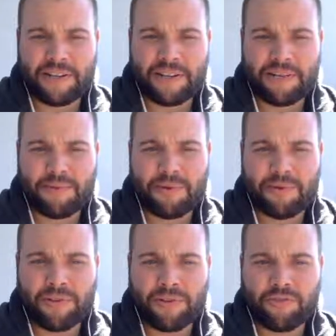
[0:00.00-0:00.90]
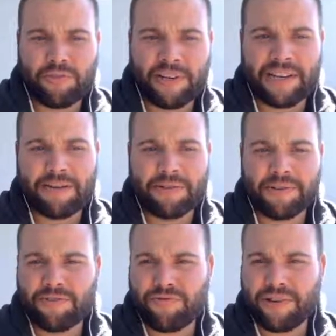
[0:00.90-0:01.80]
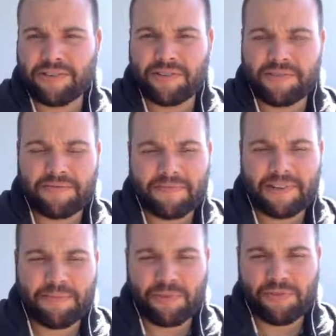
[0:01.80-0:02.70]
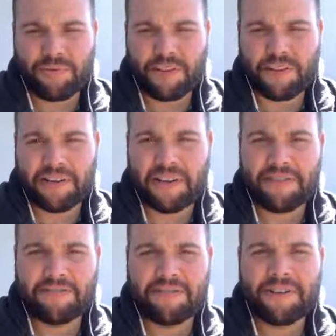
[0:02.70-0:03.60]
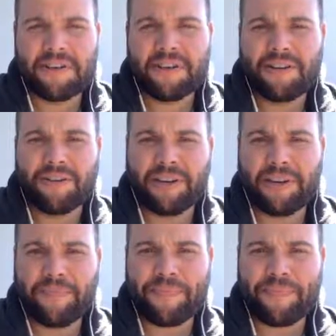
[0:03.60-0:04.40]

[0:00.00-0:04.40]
any more than 20 hours in transit. I put 20 and a half. Okay,